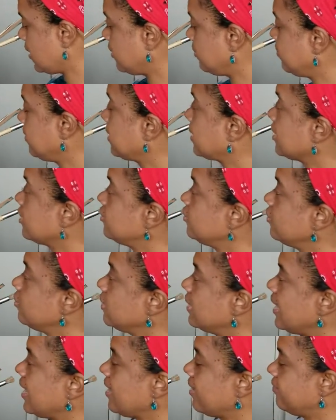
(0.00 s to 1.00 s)
because you will
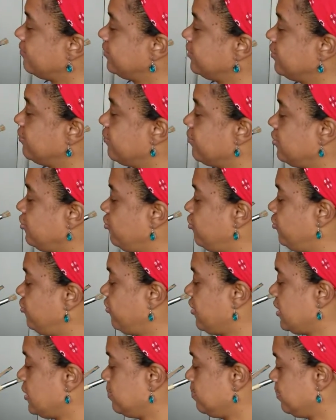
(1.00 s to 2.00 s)
have different
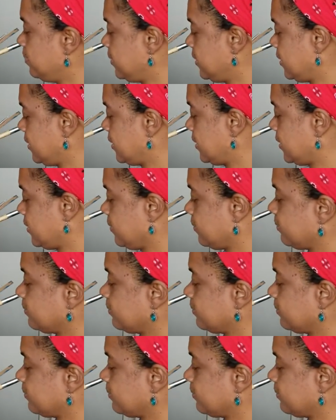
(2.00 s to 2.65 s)
shapes,